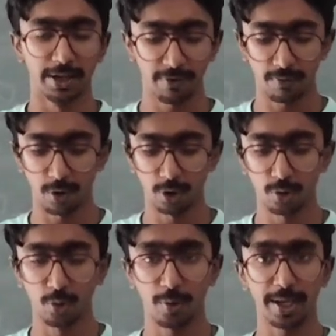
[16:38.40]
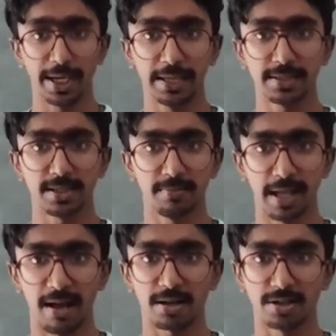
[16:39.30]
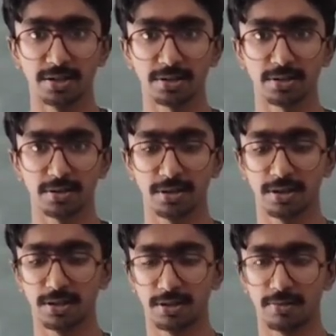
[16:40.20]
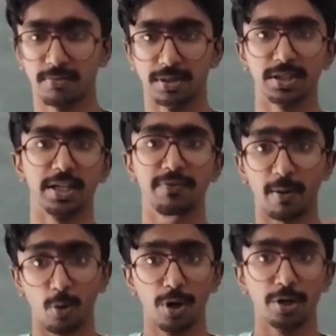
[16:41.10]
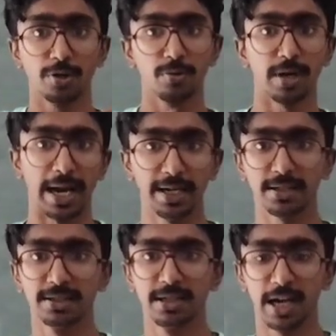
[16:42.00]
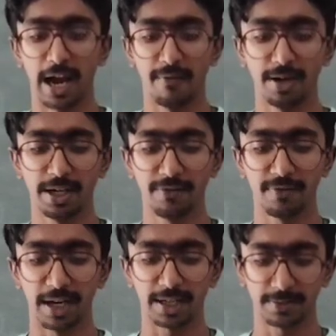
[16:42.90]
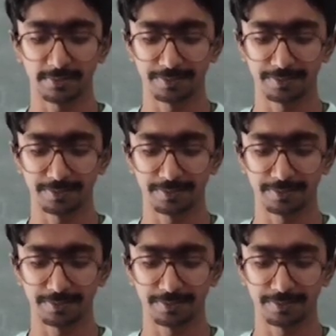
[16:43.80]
if I want to go in some directions, means if I go into right, I will deflect